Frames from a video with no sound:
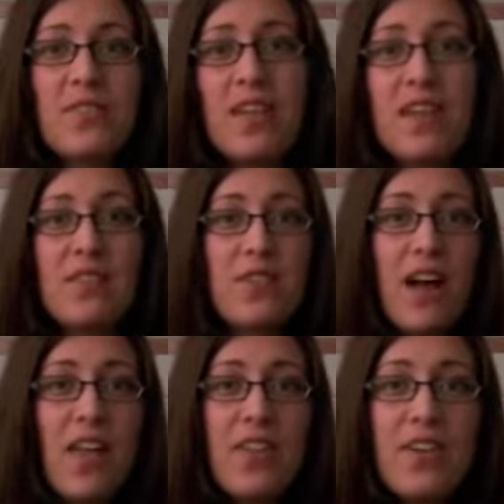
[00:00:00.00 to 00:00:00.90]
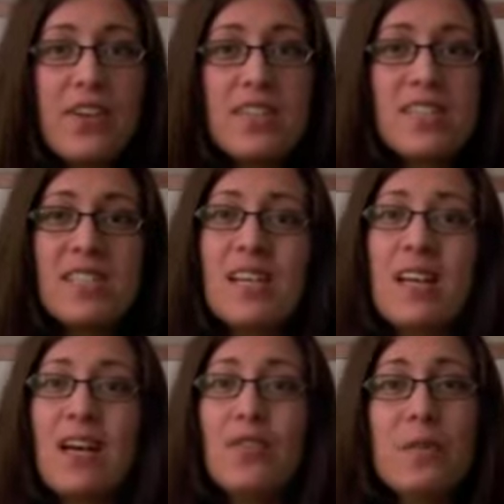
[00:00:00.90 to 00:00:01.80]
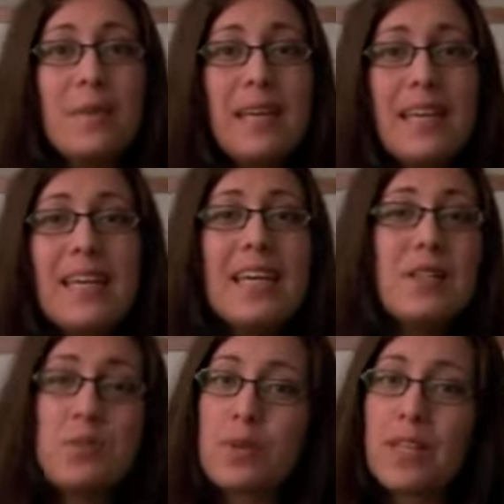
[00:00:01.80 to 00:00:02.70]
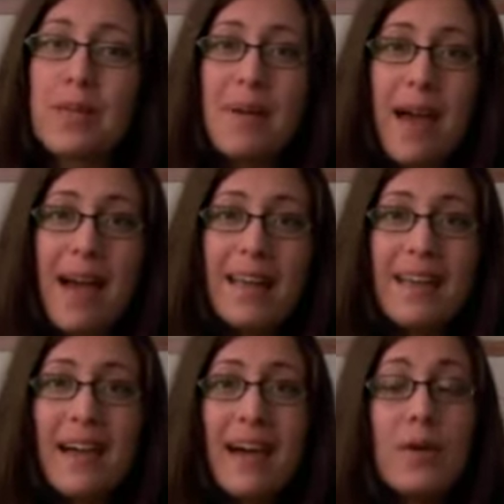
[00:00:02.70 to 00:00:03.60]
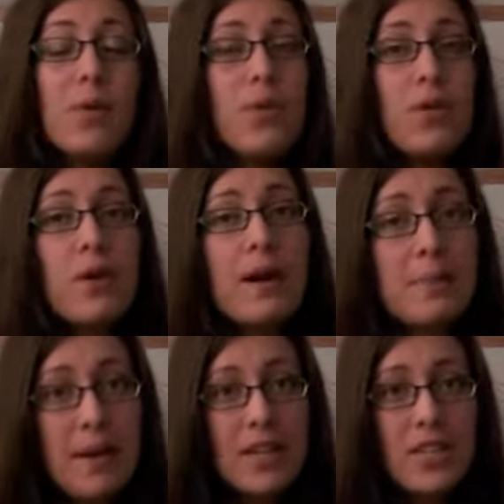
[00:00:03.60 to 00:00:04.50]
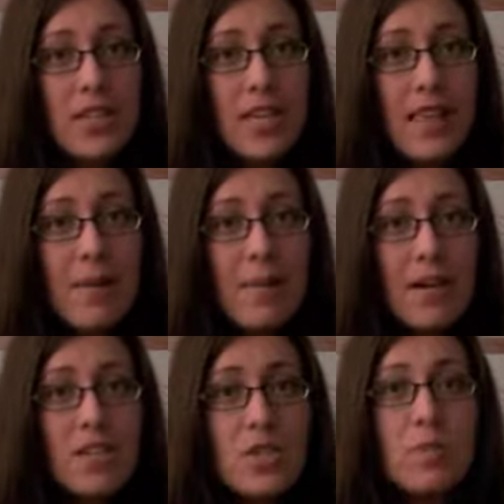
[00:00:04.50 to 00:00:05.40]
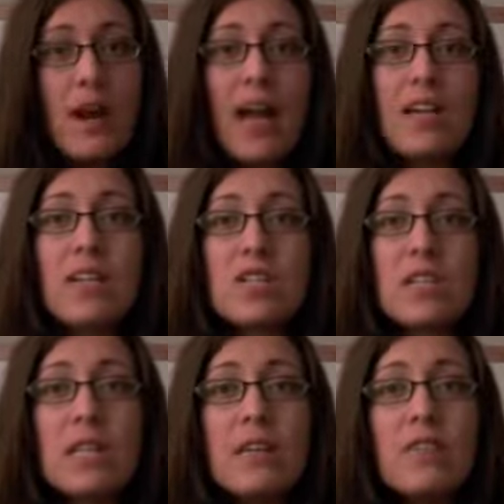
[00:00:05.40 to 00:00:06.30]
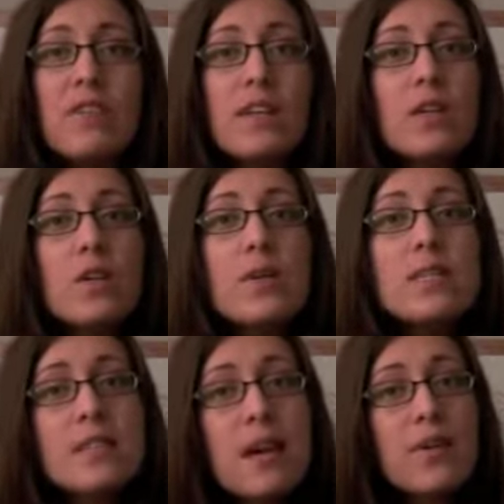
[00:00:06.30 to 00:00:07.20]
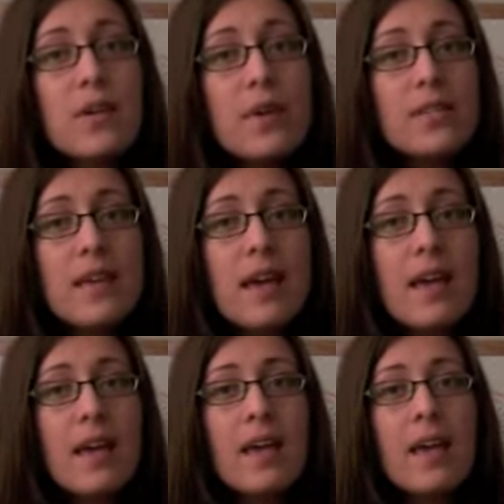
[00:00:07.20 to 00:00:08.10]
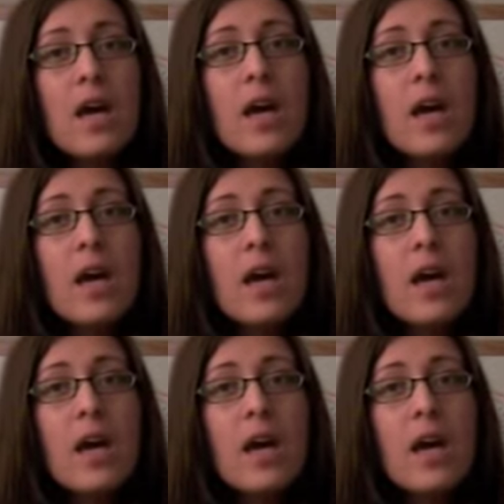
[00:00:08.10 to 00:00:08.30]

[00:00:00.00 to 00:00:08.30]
than for others. For me, it's really bad. I don't throw up actually that much, but I just live in Queasy Town, USA